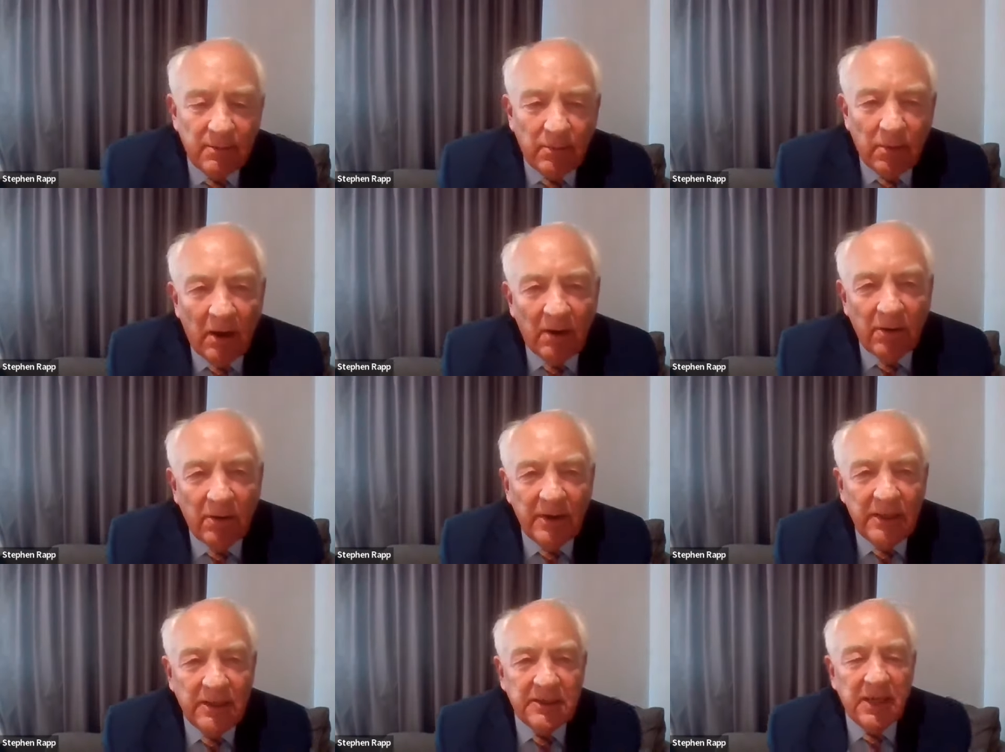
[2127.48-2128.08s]

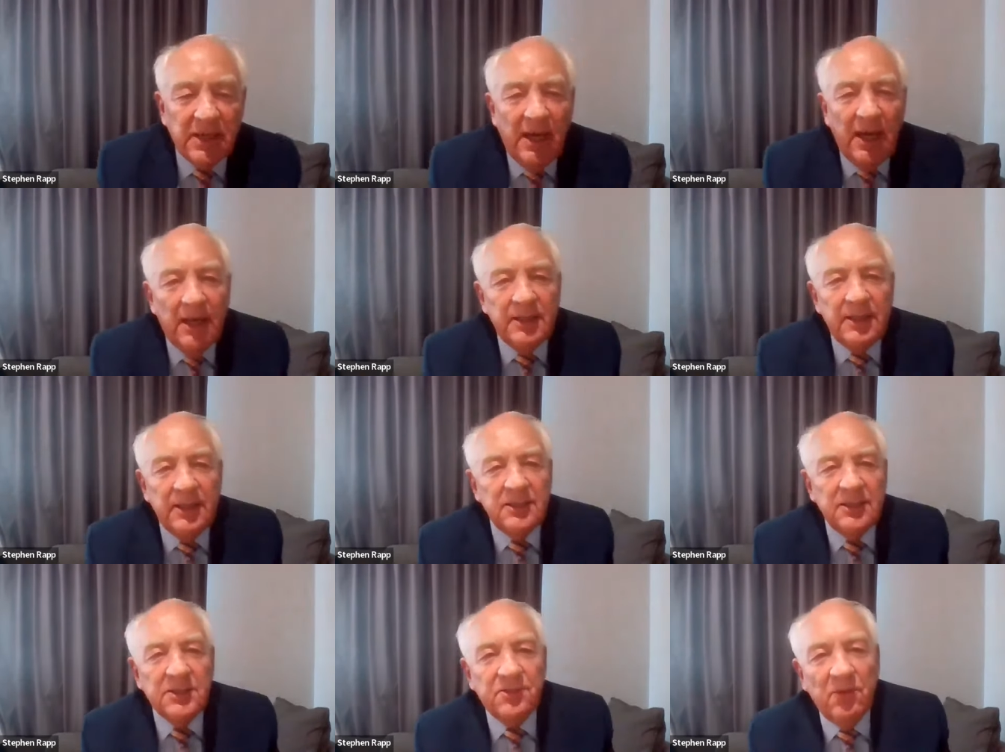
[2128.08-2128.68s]
Barguiza
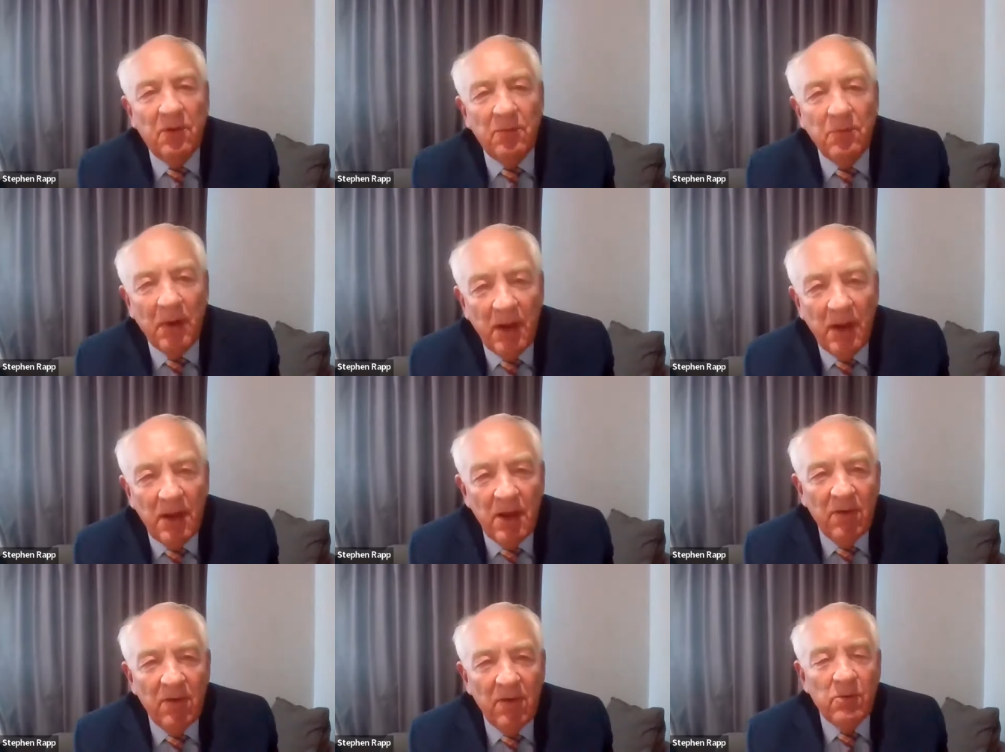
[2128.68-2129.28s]
had his from
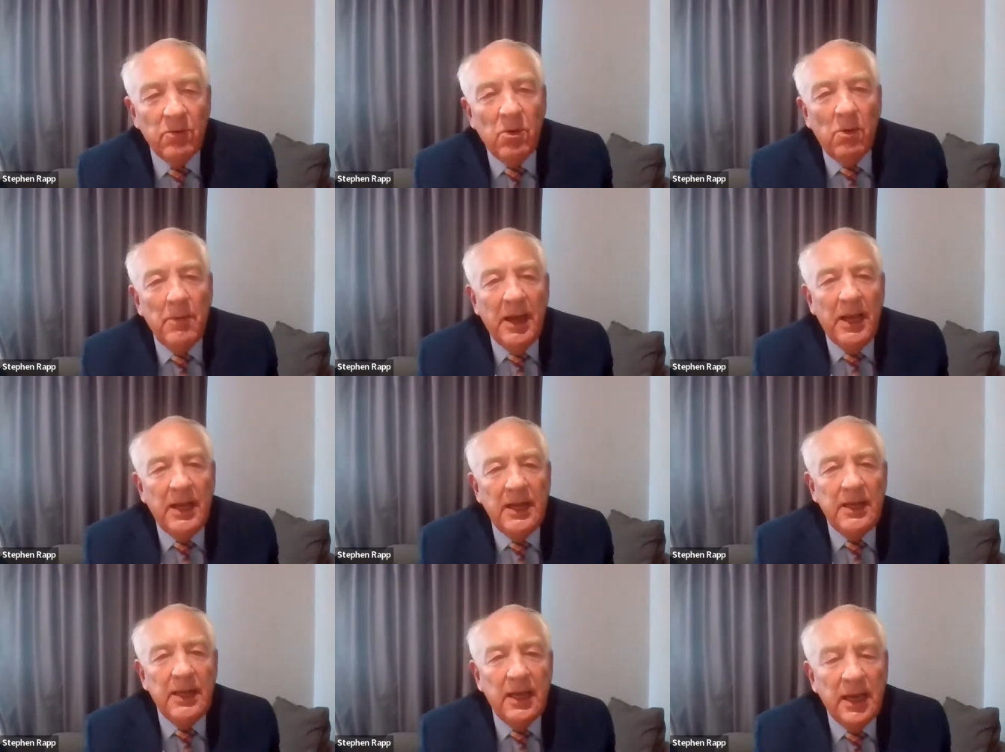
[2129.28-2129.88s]

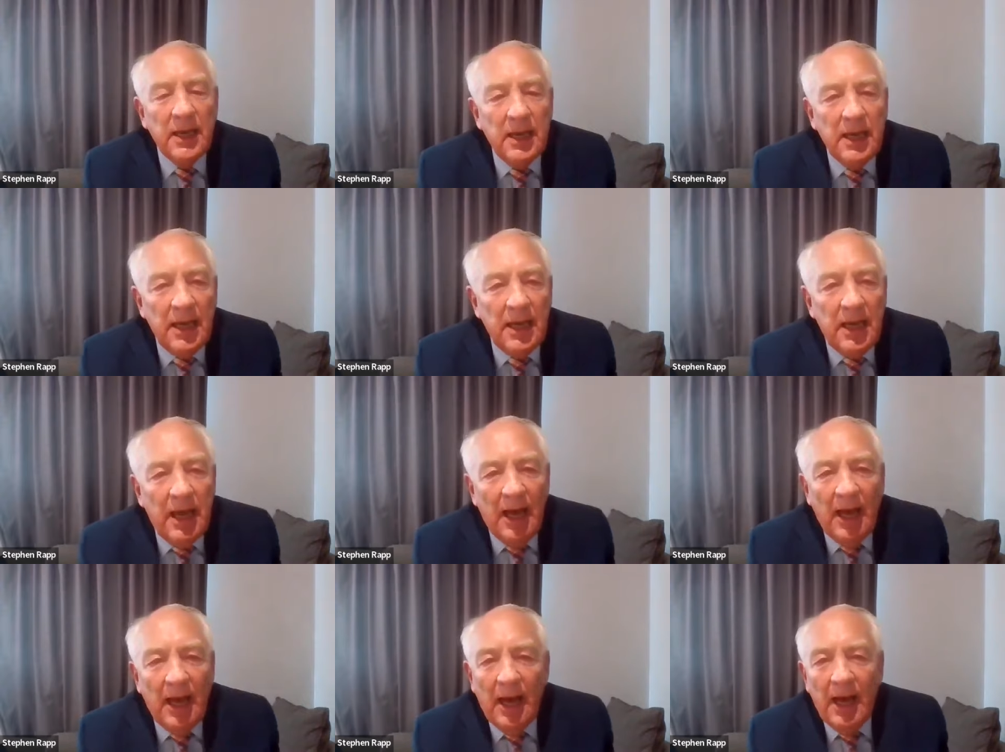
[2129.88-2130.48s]
Romania,
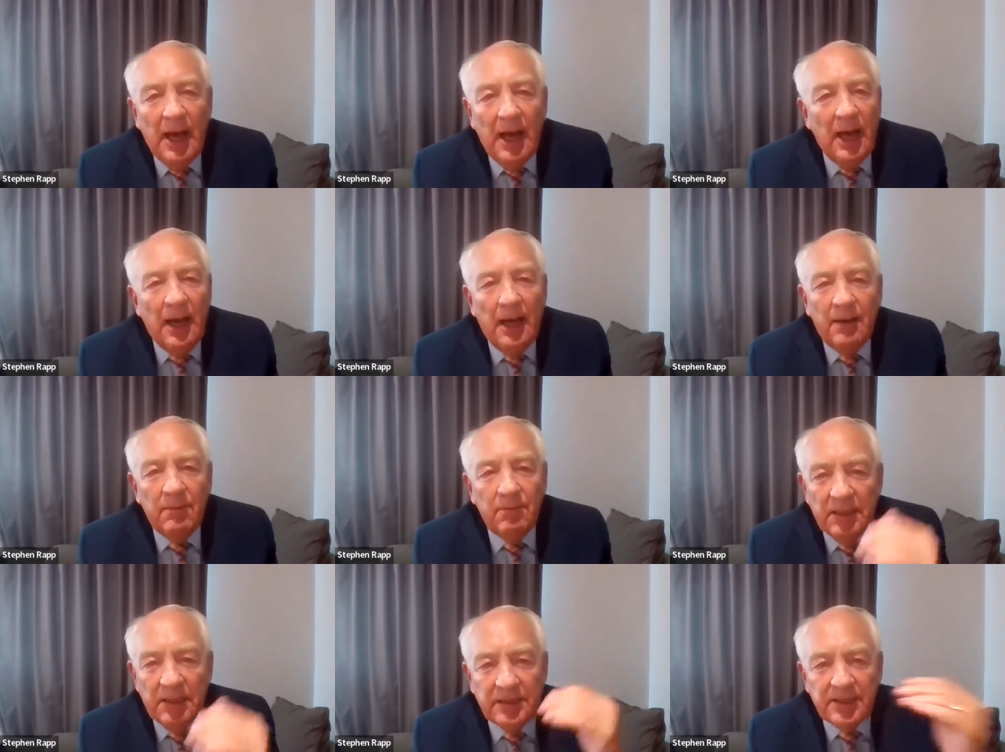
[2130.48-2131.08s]

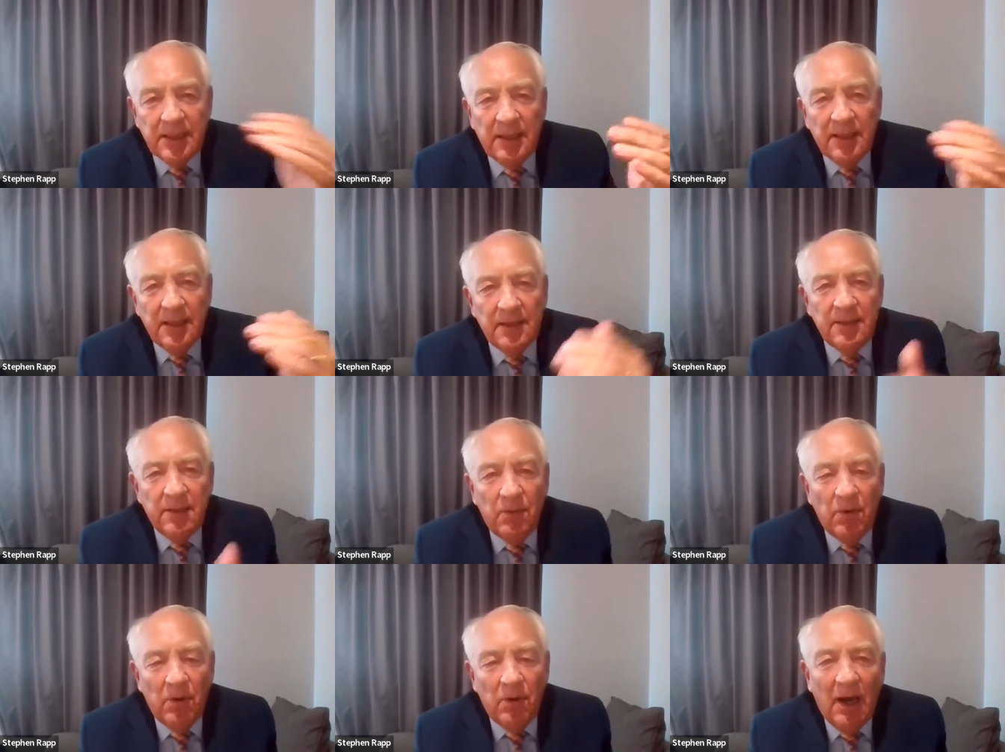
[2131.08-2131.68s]
but
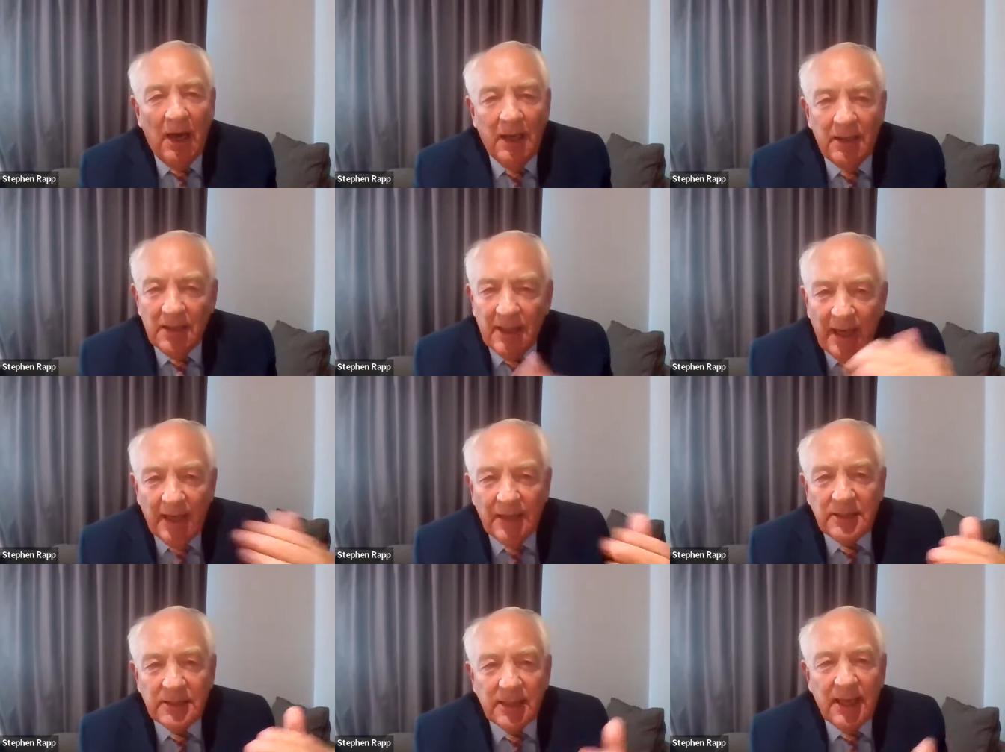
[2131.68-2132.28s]
they were
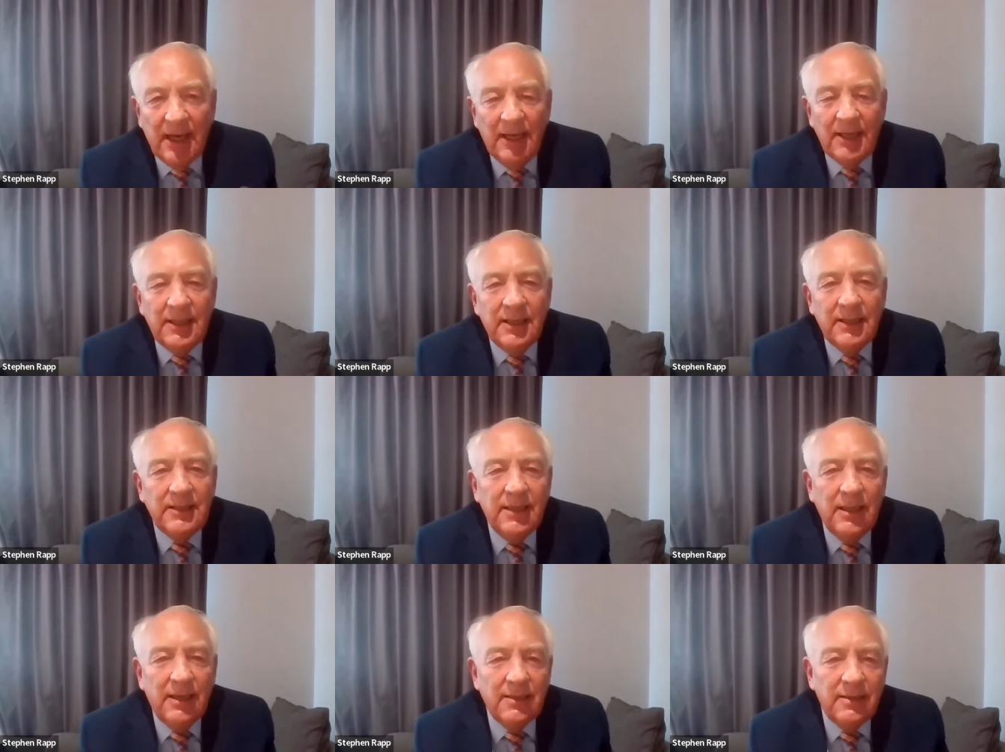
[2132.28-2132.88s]
highly
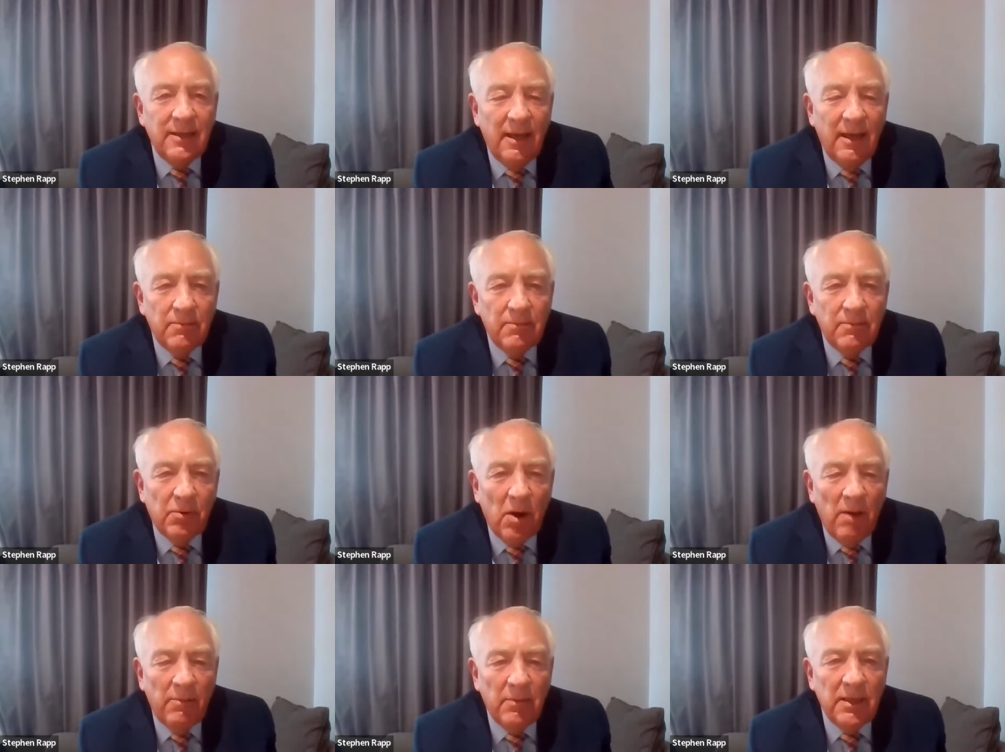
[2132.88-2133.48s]
educated and
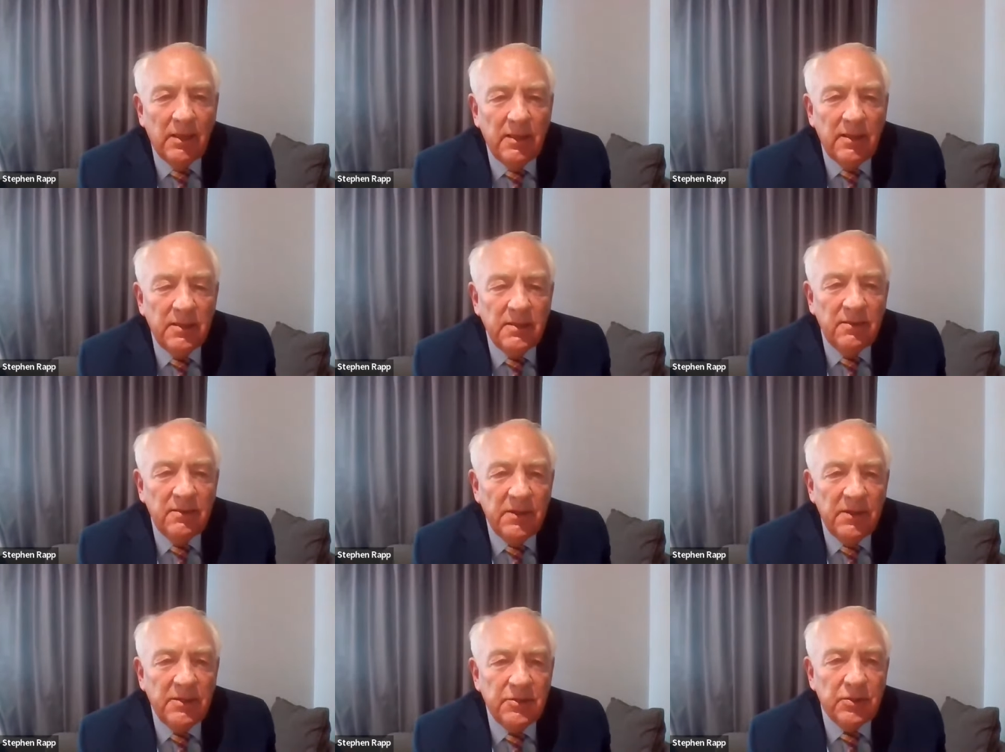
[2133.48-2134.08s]
prominent
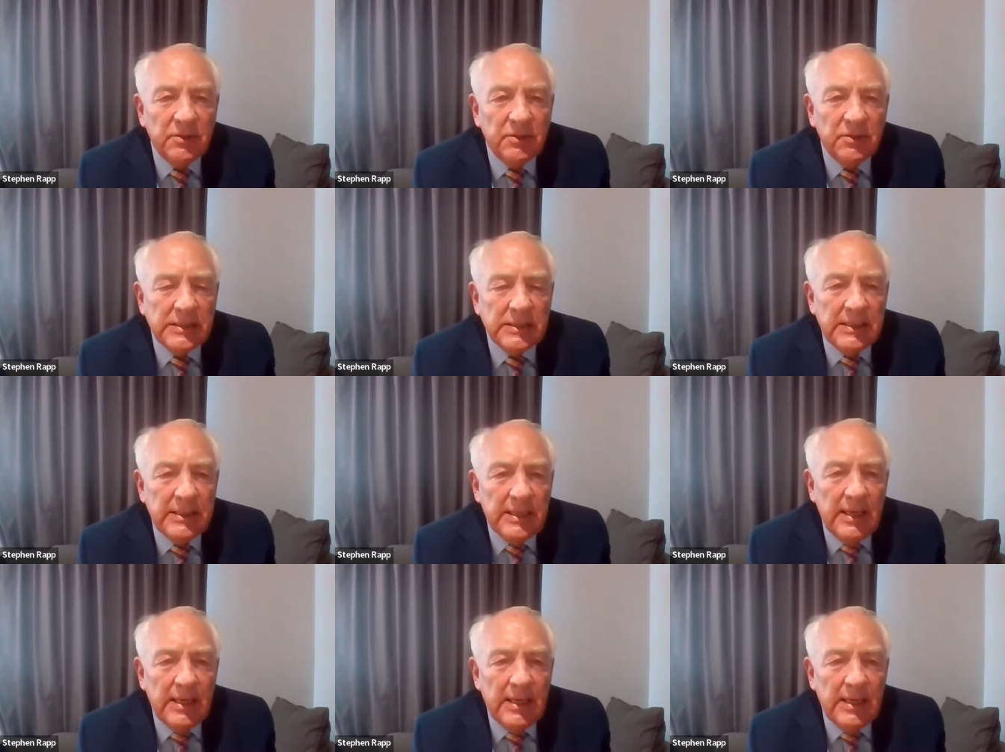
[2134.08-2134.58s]
individuals.